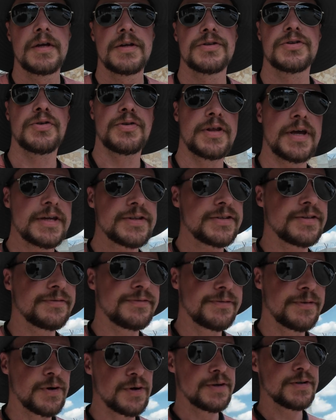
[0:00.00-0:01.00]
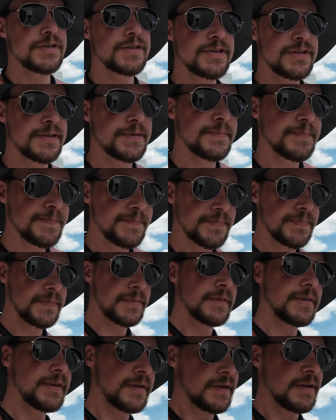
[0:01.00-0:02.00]
So that's a first.
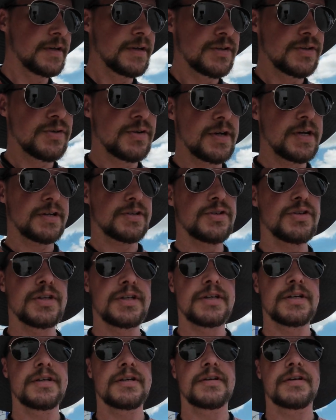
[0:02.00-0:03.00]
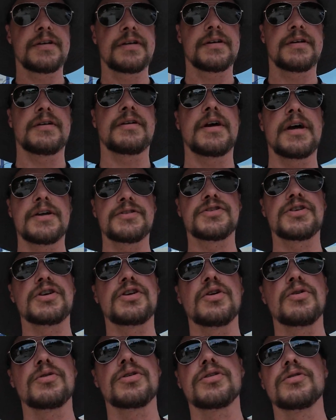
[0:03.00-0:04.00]
So I actually had to
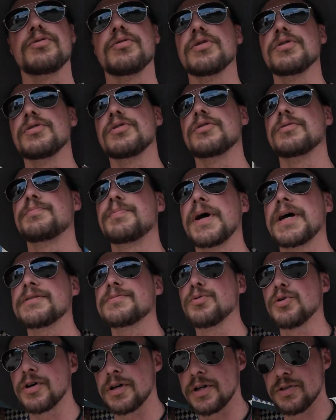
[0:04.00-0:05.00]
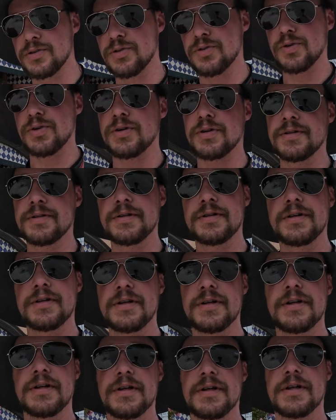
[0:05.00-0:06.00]
go through passport control
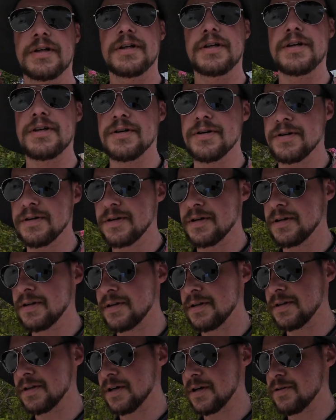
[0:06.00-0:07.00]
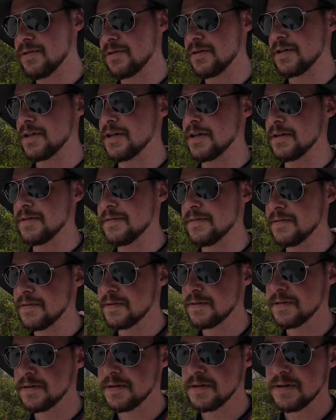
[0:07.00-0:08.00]
here in Acuña
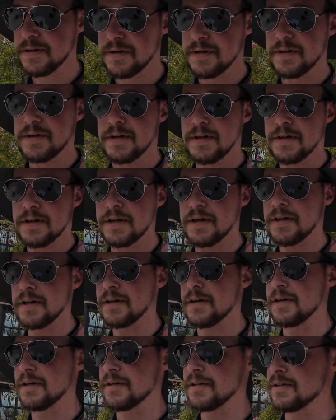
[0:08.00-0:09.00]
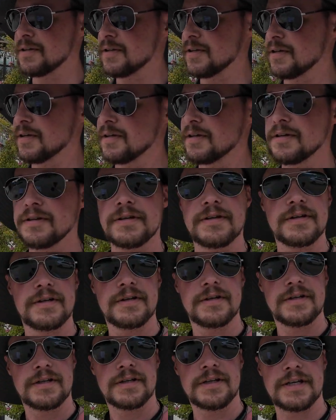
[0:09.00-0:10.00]
and
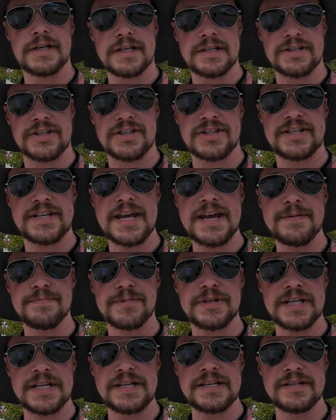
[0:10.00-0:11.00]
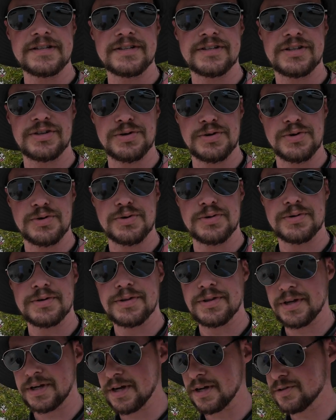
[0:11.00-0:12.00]
get stamped into
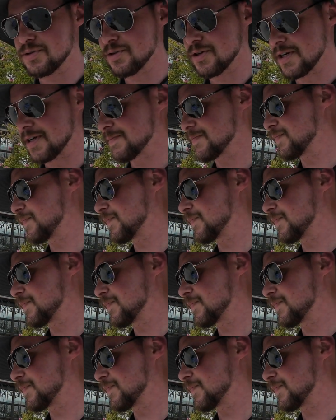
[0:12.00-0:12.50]
the country.